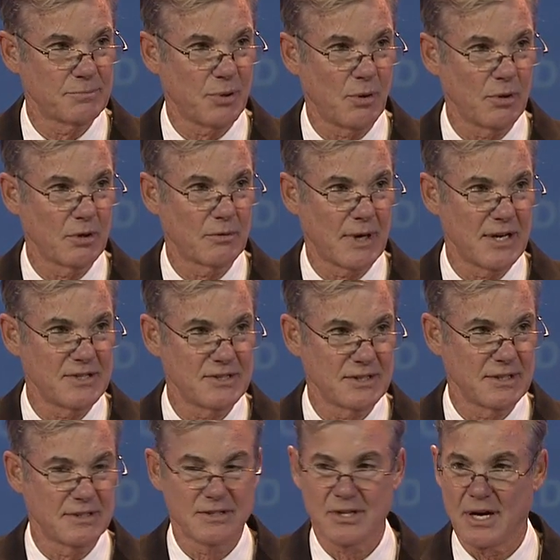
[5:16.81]
and
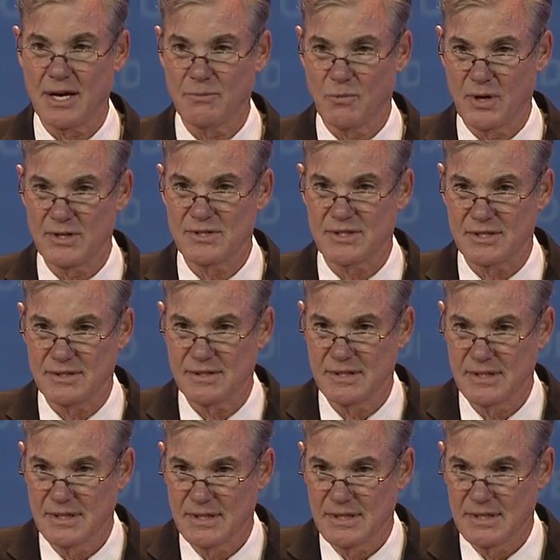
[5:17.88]
polarizing and time-wasting
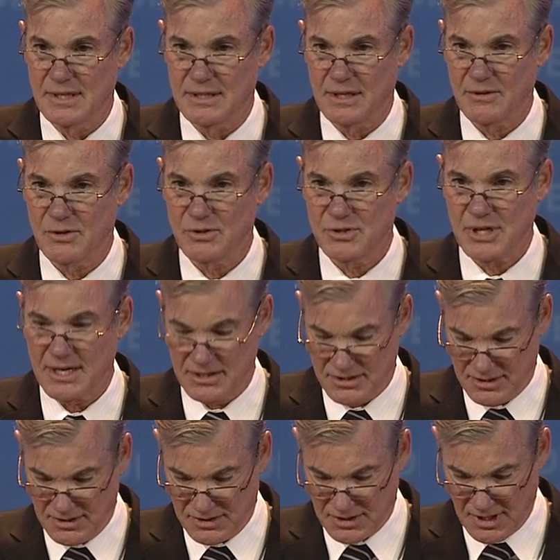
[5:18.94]
in other
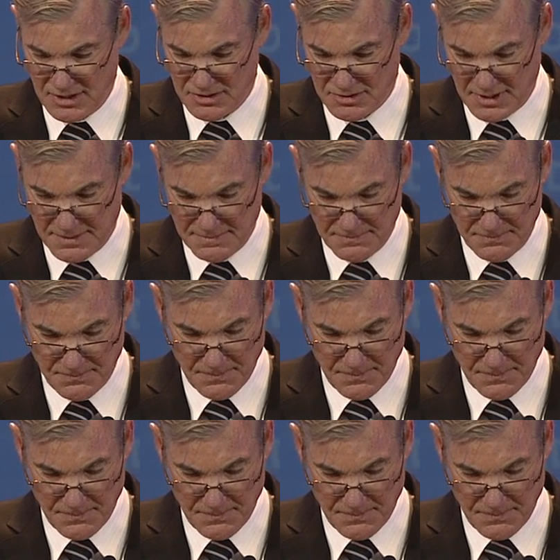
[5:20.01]
states in this country.